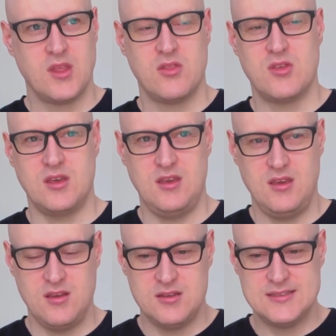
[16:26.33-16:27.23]
the
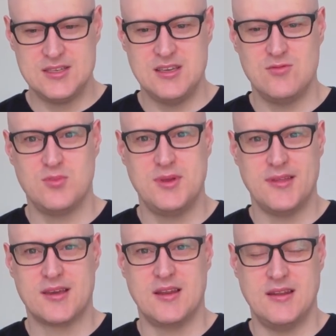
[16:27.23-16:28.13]
E D would be
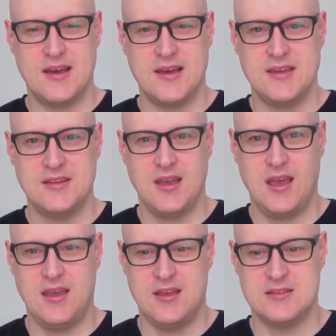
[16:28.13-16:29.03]
like a
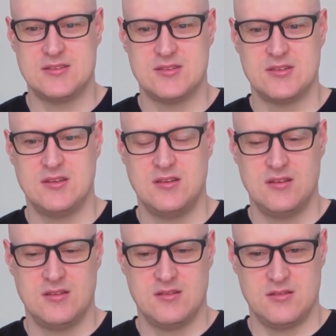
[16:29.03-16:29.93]
9/8
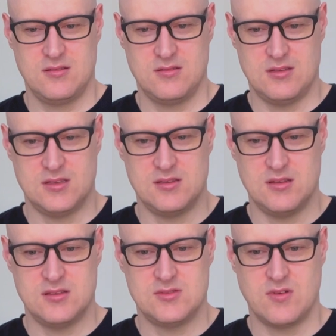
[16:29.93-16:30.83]

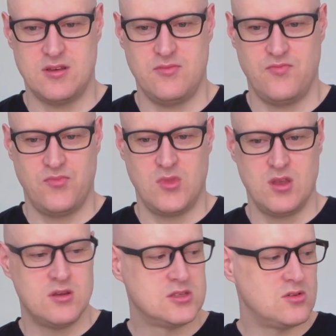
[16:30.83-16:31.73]
dissonance, right?
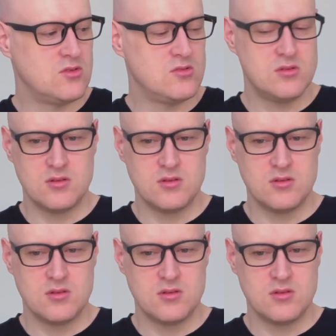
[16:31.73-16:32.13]
So